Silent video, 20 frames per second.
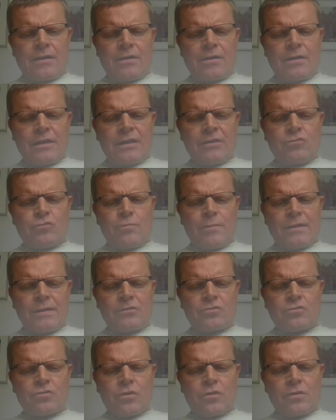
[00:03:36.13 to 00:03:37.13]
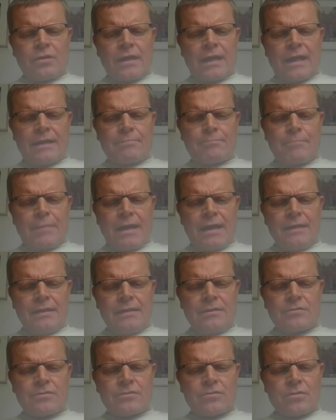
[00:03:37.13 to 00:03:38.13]
instrumental song, and May
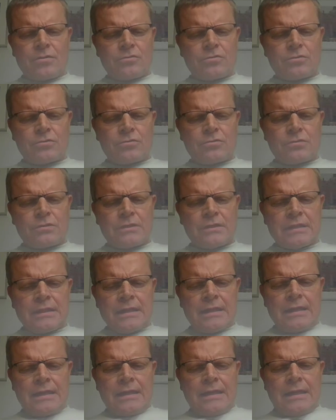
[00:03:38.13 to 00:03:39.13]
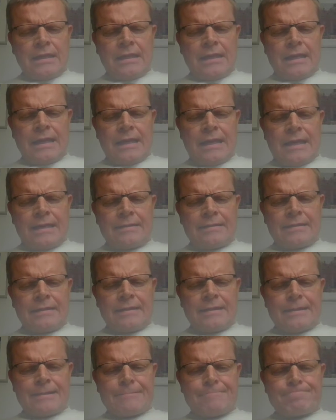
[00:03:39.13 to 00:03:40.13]
is also good. And
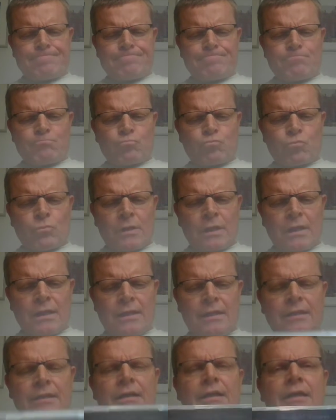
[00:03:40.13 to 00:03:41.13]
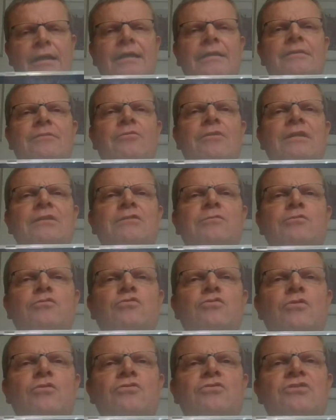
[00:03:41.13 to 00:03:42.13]
the rest of the
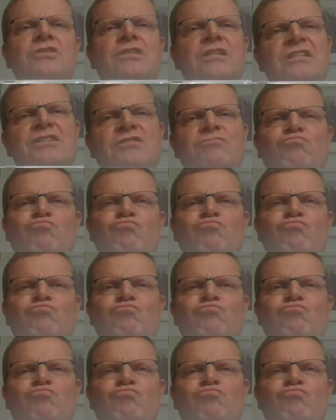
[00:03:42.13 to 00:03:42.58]
songs is